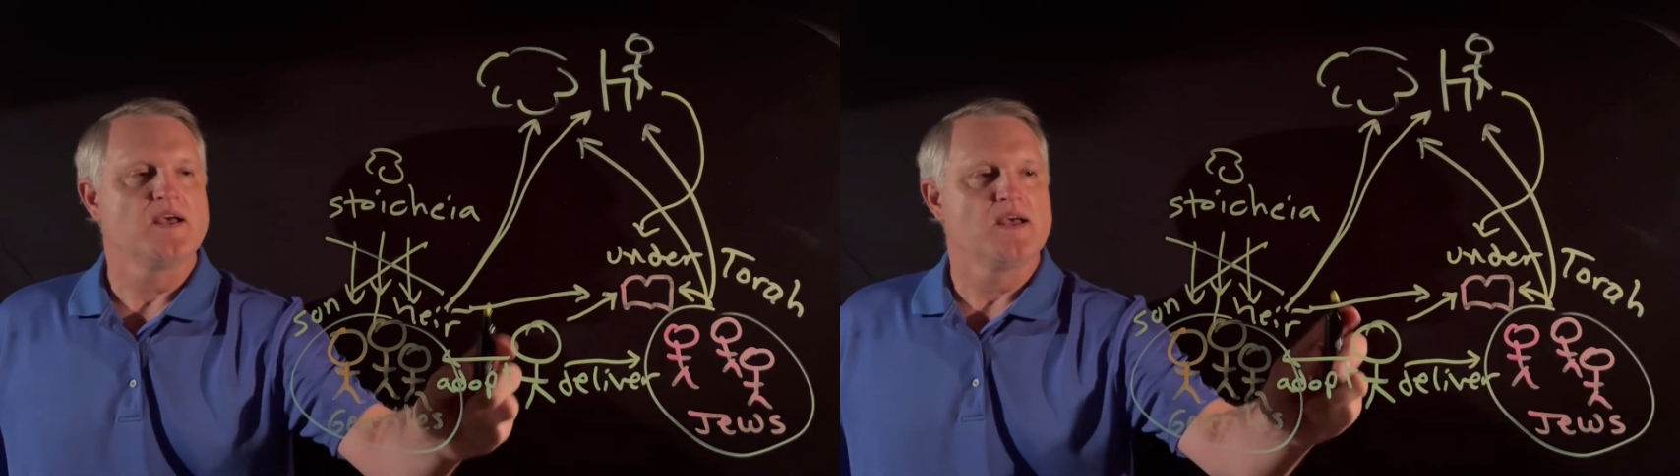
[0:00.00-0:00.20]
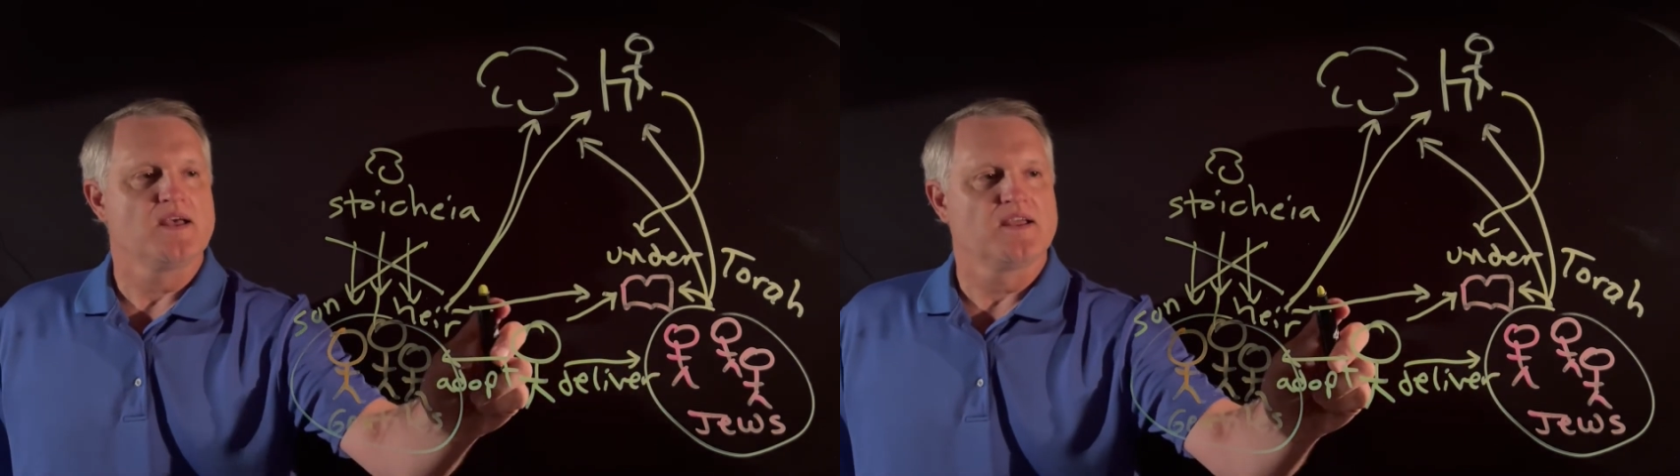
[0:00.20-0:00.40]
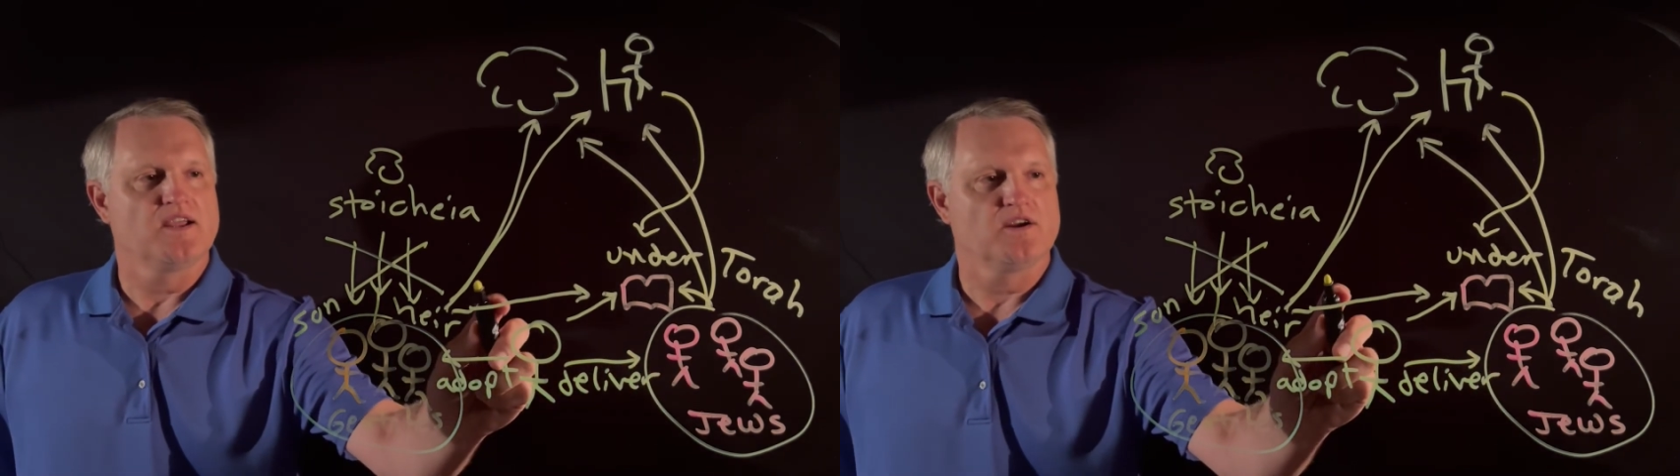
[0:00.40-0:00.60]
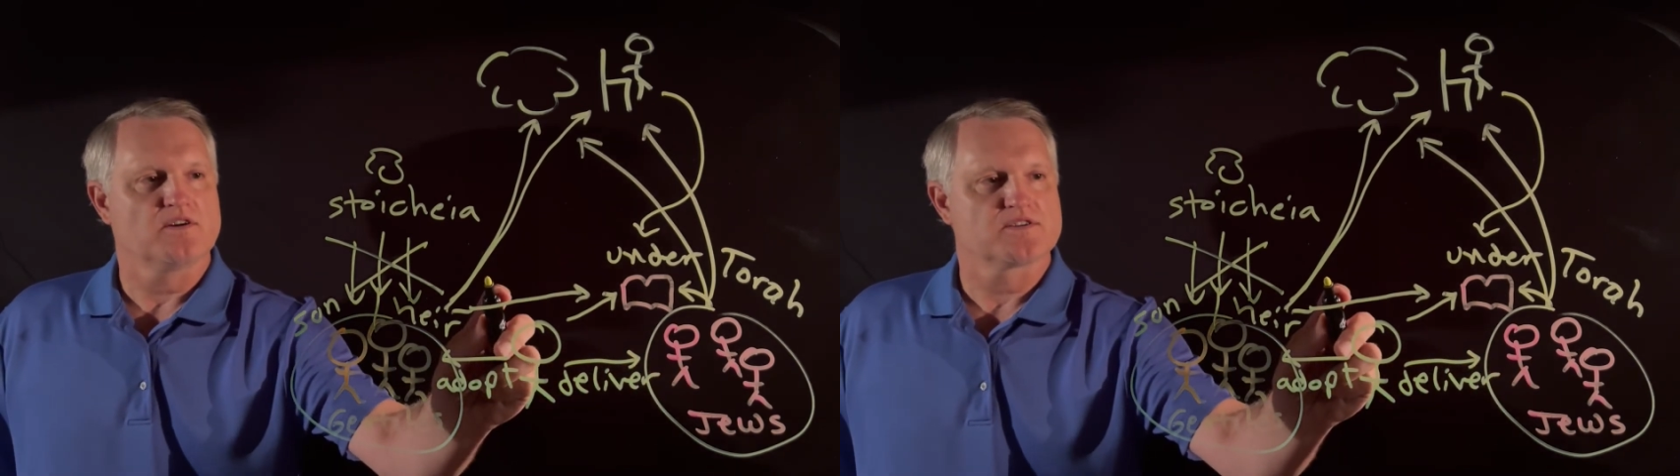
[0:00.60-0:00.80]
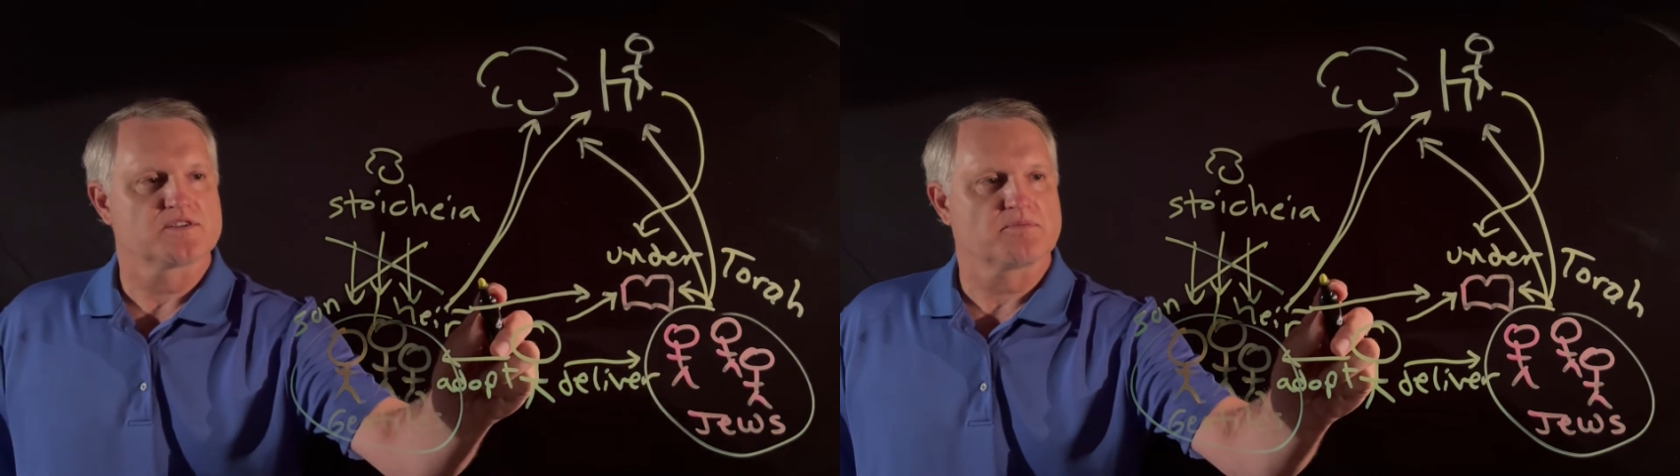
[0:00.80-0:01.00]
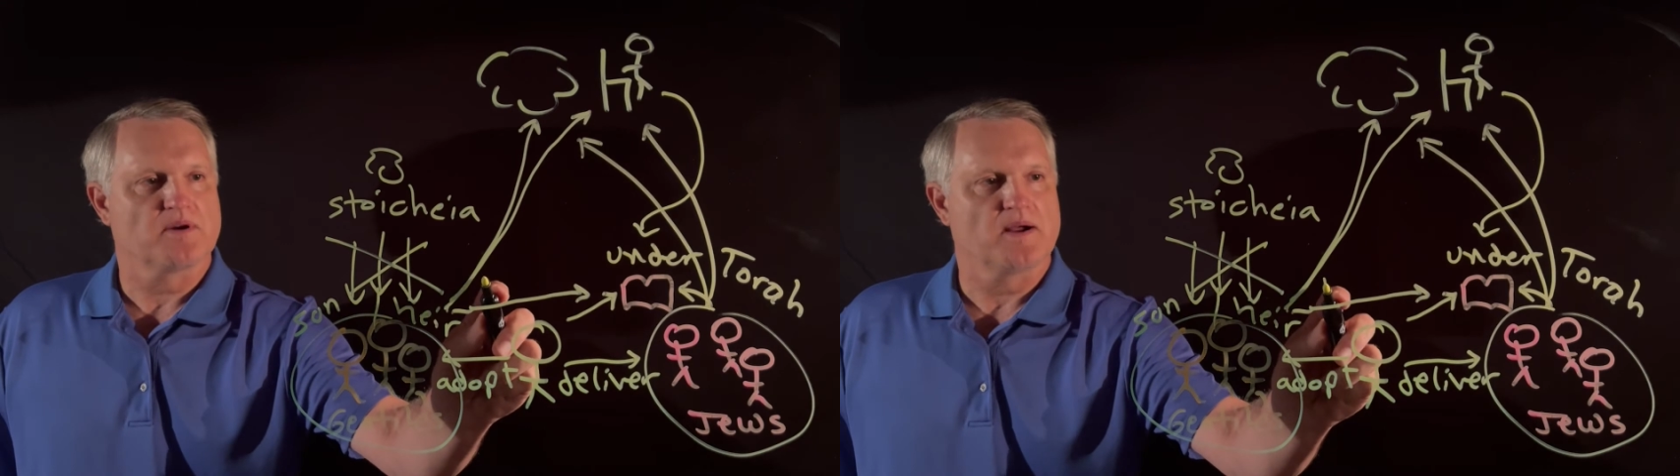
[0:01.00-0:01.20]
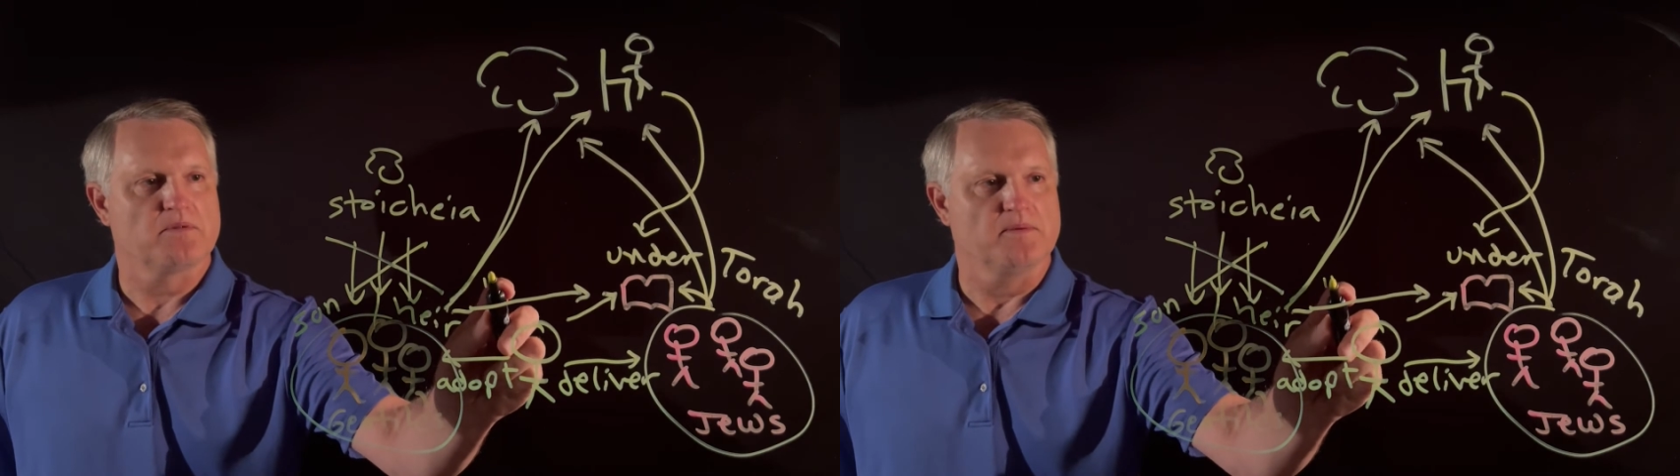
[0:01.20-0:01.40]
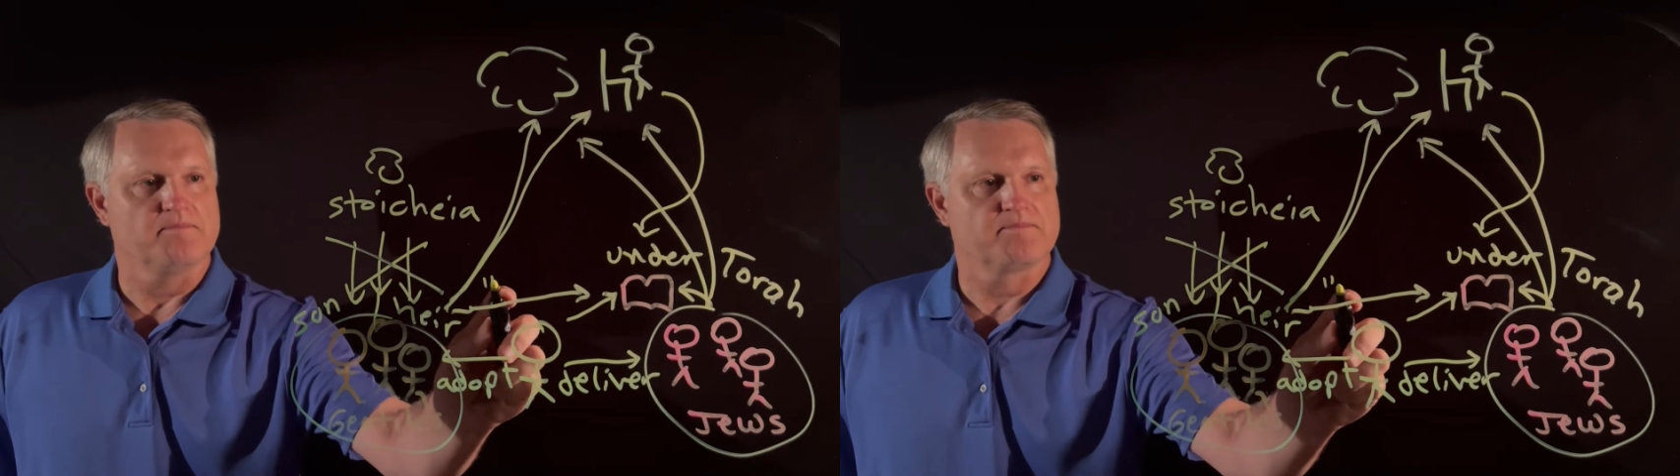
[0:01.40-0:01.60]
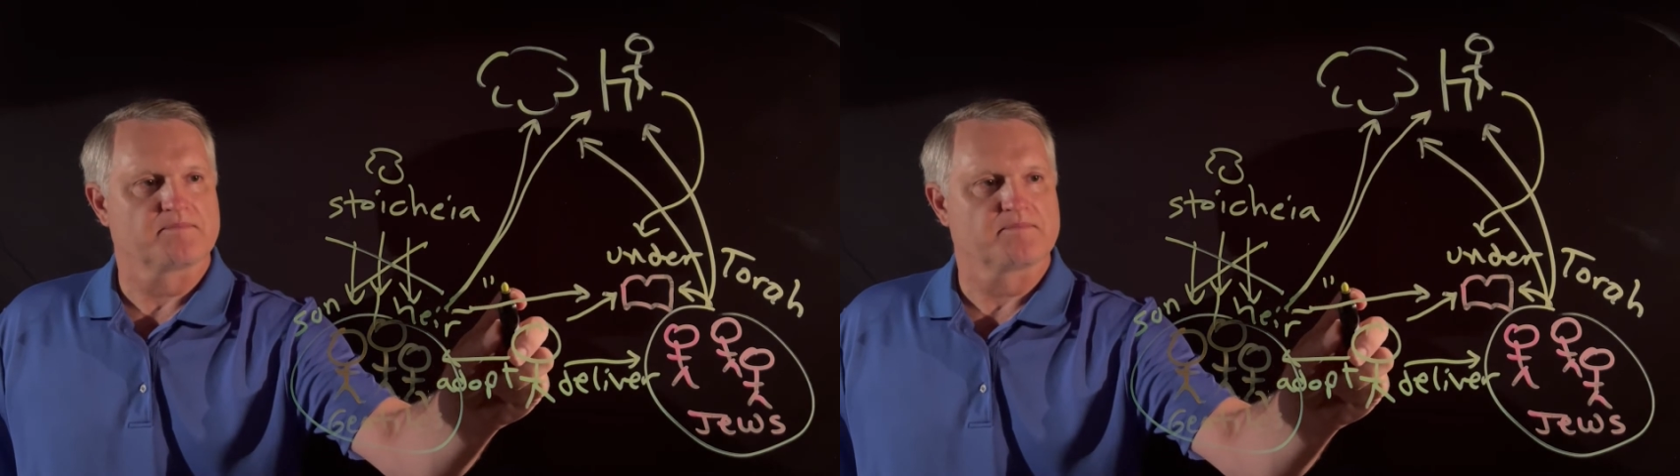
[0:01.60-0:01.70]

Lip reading: Here's the problem.